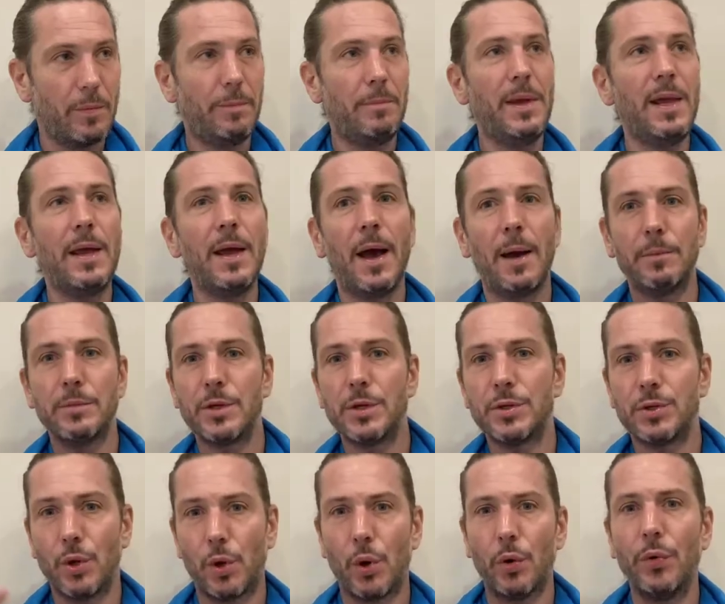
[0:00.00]
me, I'm
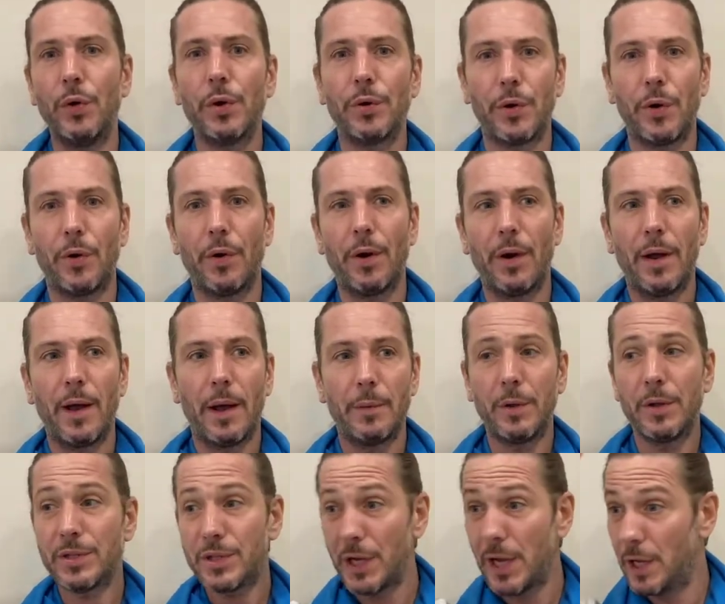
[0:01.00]
just the conductor. I'm
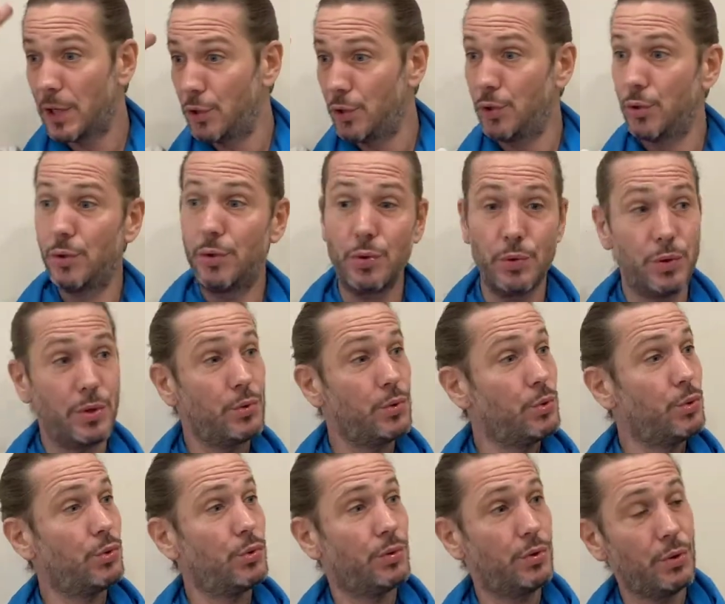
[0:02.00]
not saying you
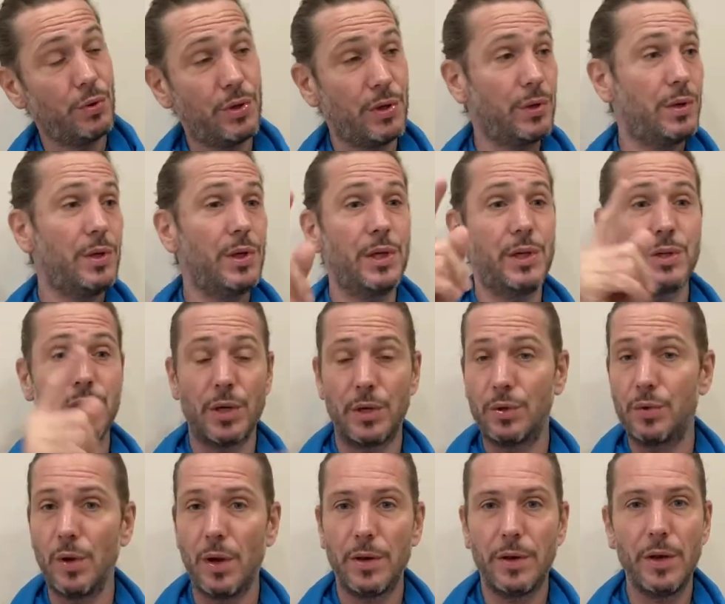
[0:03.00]
do this and
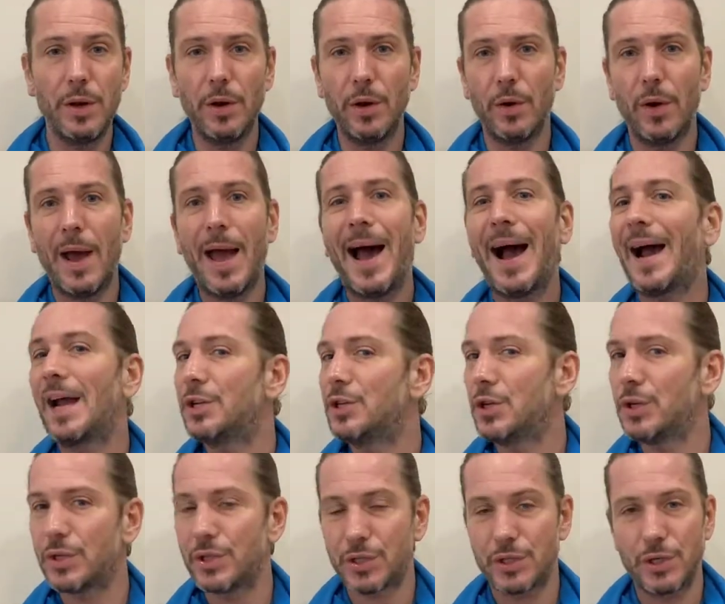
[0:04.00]
do. No. I
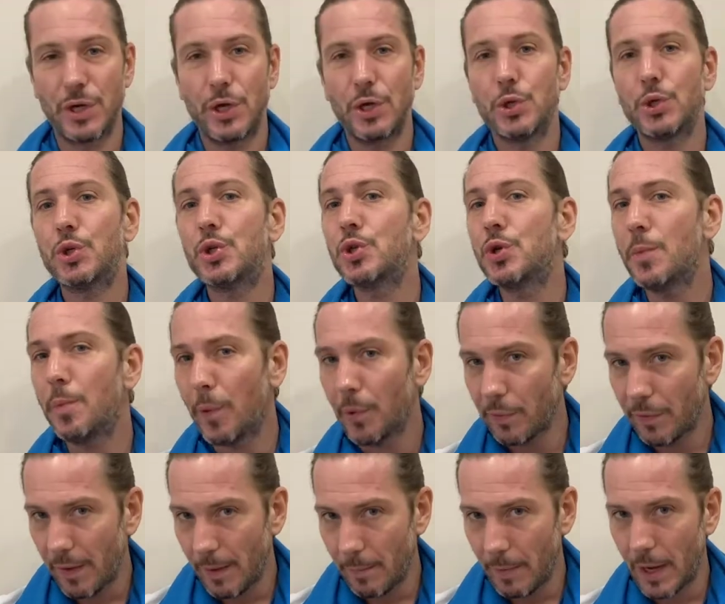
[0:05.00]
just
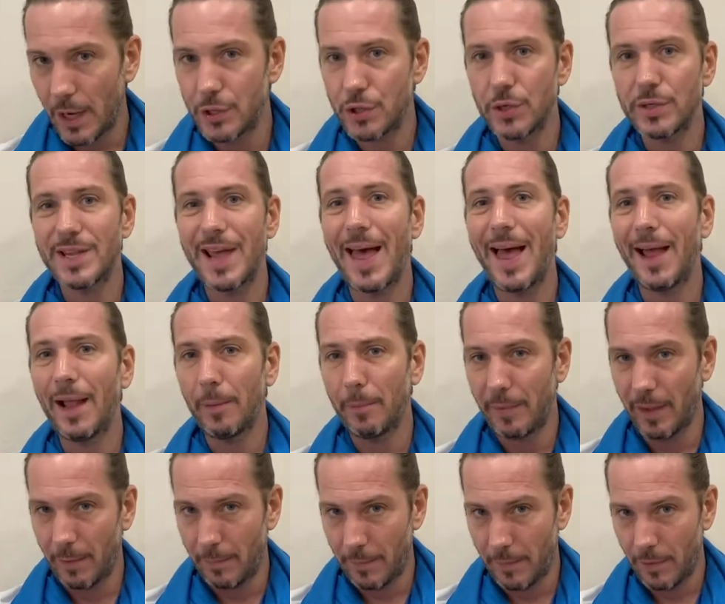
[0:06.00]
support them. I just help
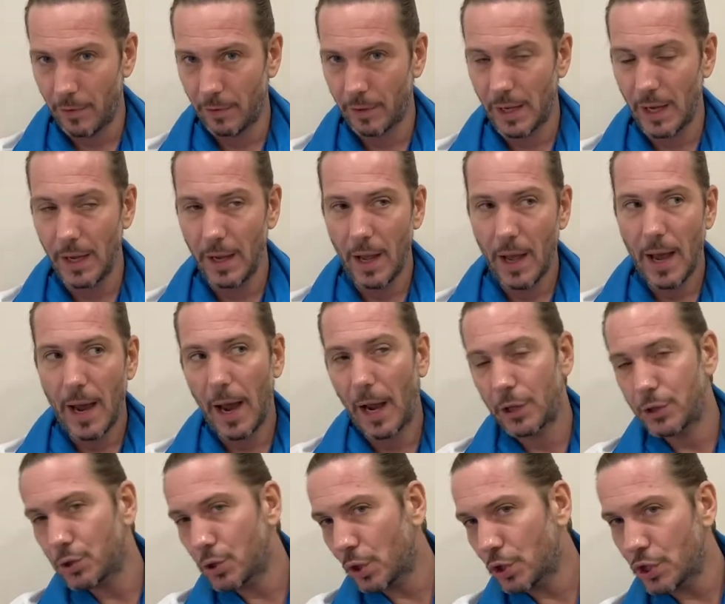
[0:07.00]
them, okay? I
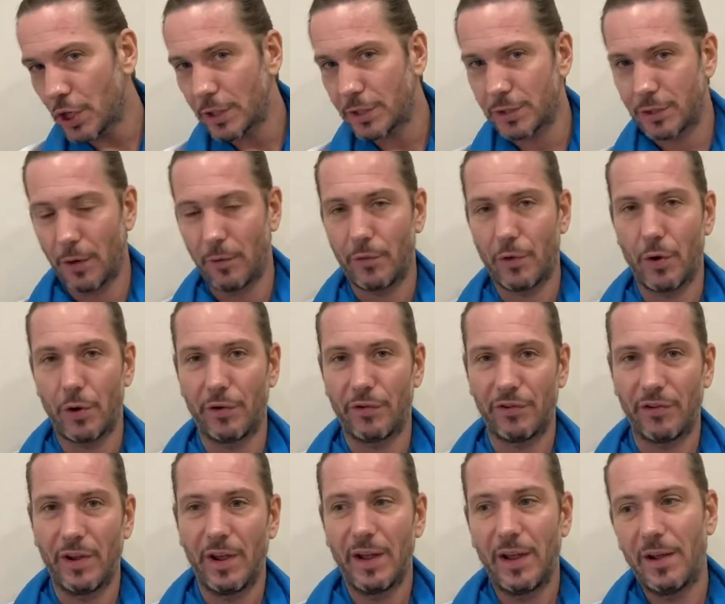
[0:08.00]
suggest, of
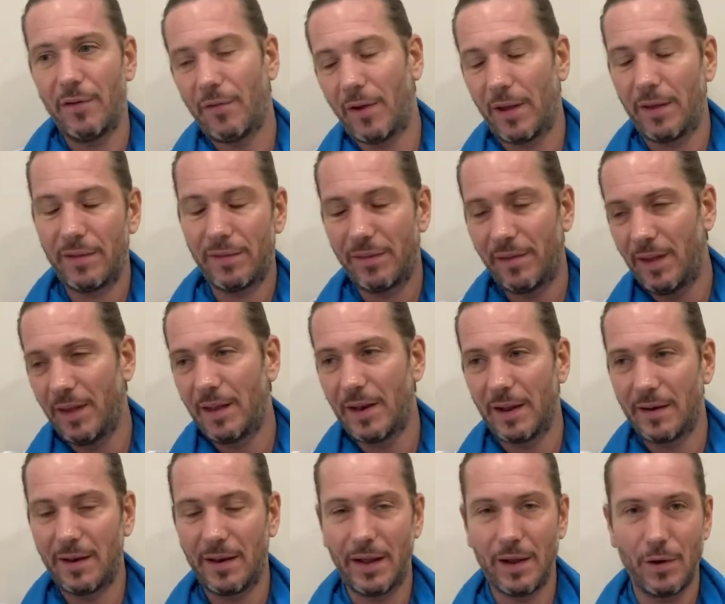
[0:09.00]
course, if I see
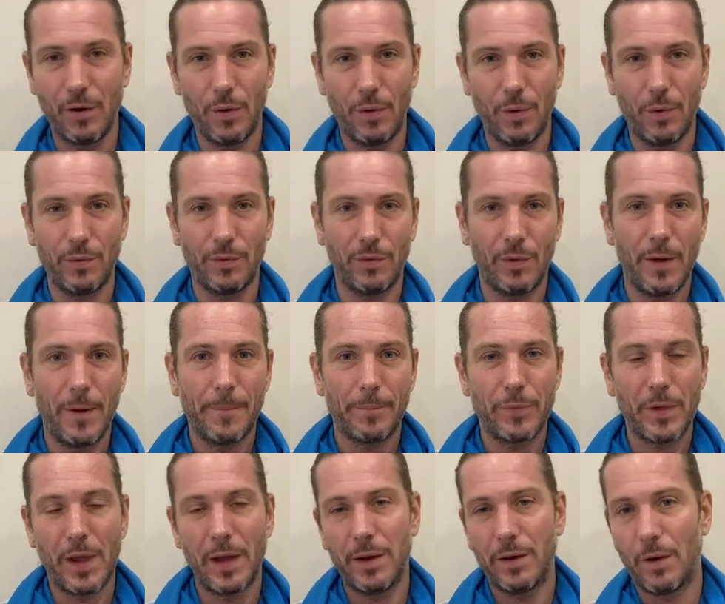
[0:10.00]
that they go
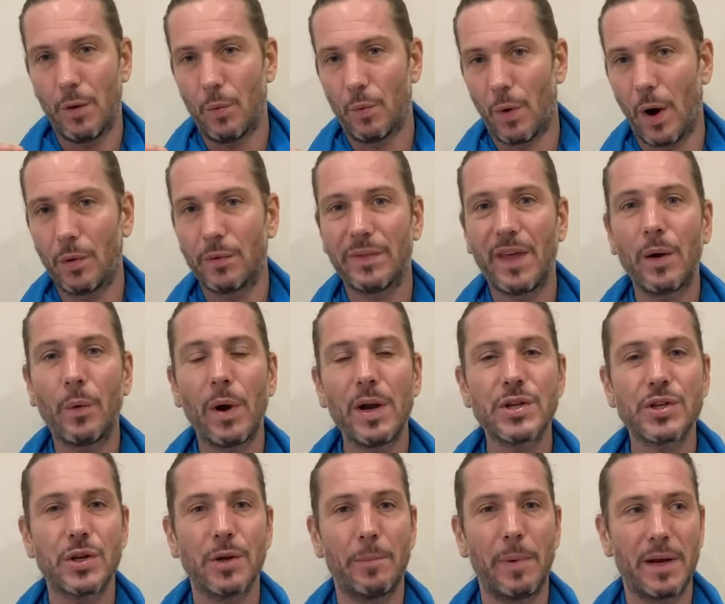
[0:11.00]
in the wrong
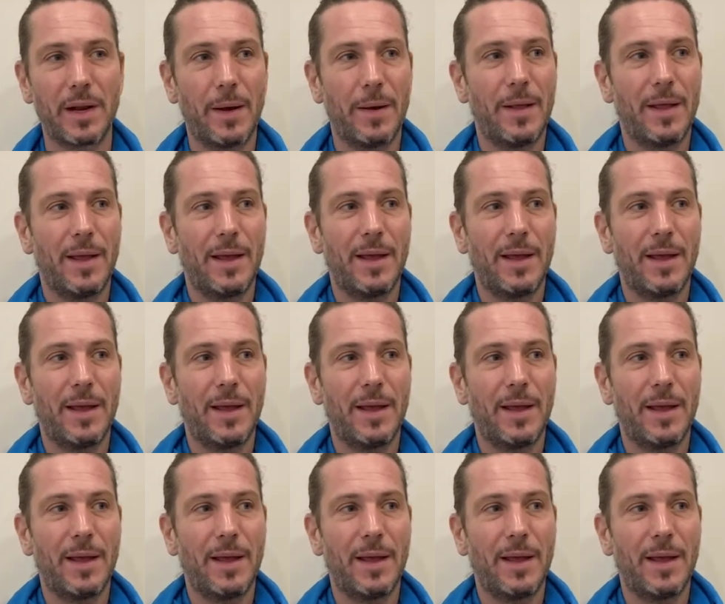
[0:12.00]
direction, but